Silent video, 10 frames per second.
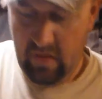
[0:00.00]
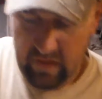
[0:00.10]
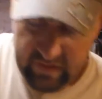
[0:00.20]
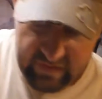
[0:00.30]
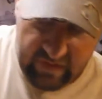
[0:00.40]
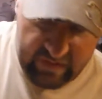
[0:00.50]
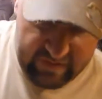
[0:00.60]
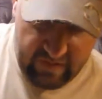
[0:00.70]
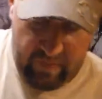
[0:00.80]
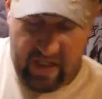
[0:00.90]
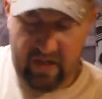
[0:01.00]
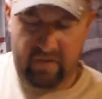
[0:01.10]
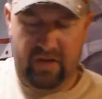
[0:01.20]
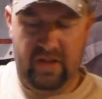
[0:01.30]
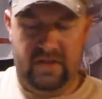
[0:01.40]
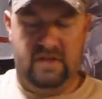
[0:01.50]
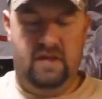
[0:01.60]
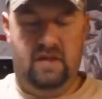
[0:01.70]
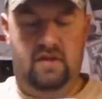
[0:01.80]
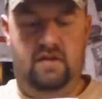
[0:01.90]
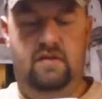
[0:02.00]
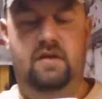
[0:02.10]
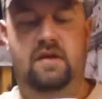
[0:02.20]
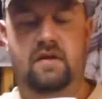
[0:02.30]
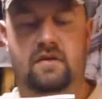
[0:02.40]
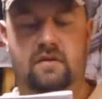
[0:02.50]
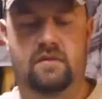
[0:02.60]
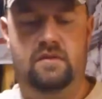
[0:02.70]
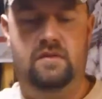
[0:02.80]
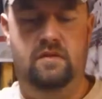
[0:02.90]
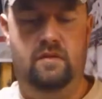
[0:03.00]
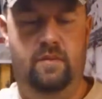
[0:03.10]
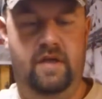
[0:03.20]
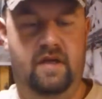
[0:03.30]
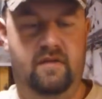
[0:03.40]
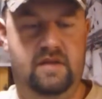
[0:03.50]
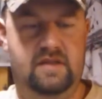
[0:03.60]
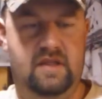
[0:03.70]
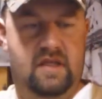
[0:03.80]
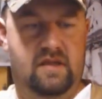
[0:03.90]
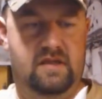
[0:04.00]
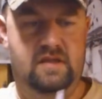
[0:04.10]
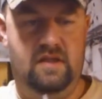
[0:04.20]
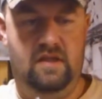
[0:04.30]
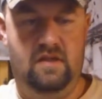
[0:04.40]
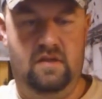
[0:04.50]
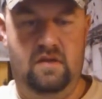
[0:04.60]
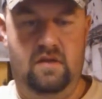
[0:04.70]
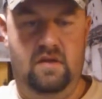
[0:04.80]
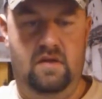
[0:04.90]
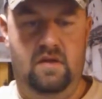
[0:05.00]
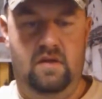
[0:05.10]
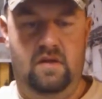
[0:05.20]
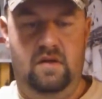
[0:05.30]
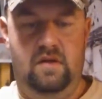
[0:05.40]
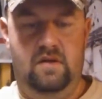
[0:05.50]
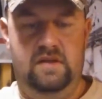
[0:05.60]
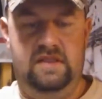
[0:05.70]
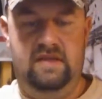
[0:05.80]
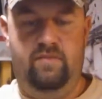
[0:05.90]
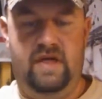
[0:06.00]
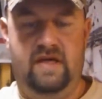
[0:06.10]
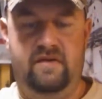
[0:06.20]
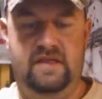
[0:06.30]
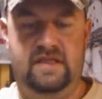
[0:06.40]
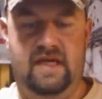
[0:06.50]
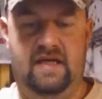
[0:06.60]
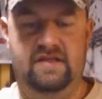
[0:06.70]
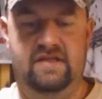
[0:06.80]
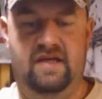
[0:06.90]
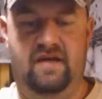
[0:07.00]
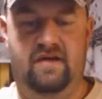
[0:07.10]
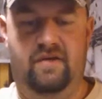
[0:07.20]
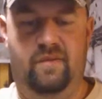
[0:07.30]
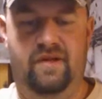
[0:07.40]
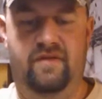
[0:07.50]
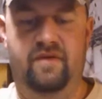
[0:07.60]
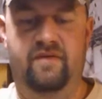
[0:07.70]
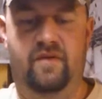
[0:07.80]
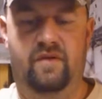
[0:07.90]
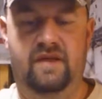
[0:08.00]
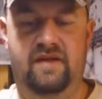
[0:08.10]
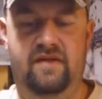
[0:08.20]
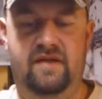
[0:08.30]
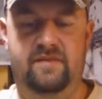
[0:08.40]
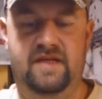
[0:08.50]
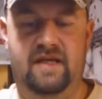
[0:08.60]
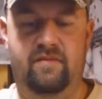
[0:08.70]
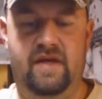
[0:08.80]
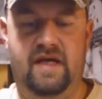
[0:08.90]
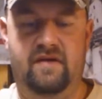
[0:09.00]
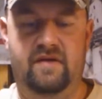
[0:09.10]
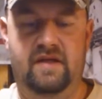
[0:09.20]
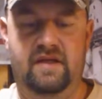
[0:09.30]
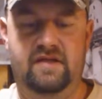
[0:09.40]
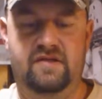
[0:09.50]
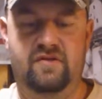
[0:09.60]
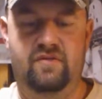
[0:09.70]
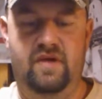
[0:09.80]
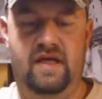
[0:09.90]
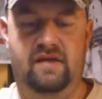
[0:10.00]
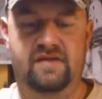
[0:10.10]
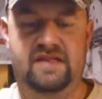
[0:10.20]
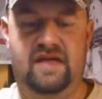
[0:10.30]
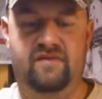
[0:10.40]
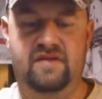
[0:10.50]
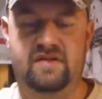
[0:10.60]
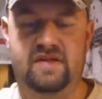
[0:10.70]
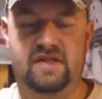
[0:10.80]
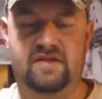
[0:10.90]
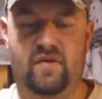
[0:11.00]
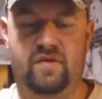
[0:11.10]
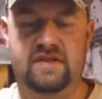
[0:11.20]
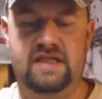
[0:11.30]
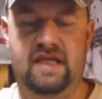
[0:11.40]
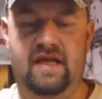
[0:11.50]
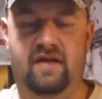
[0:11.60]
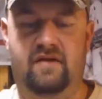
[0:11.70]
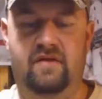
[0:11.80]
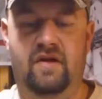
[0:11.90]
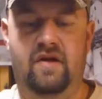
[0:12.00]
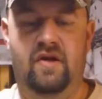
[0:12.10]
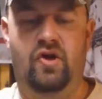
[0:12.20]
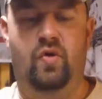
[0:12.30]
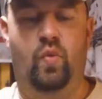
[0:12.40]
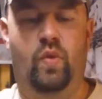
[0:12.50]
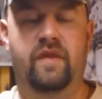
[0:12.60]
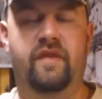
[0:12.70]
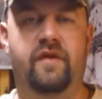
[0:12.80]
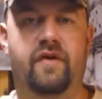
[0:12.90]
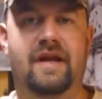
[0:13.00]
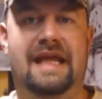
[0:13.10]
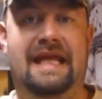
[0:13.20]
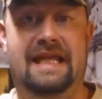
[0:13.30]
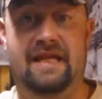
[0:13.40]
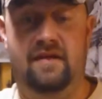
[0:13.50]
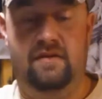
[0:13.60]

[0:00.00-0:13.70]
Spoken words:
It's the battery. That's the, you know, what battery is that? Let's see. Let's see, battery size, 1 3-volt lithium type battery, 2L76 or DL1/3N,